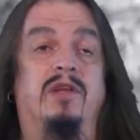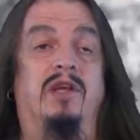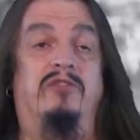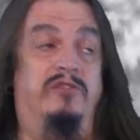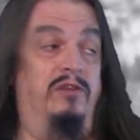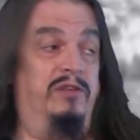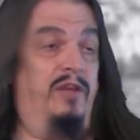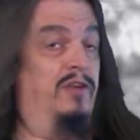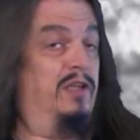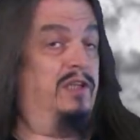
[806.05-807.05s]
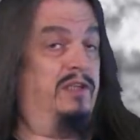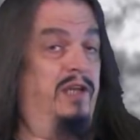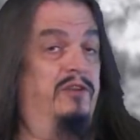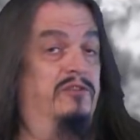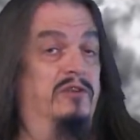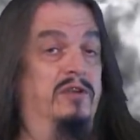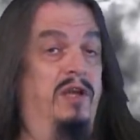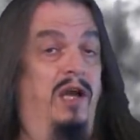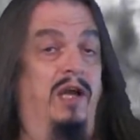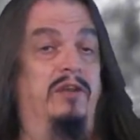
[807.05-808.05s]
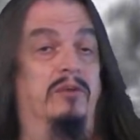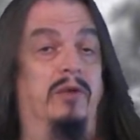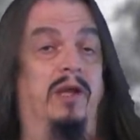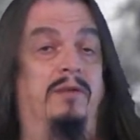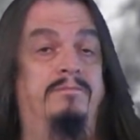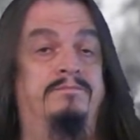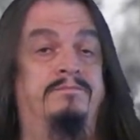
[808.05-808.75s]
it's still definitely a dinosaur either way.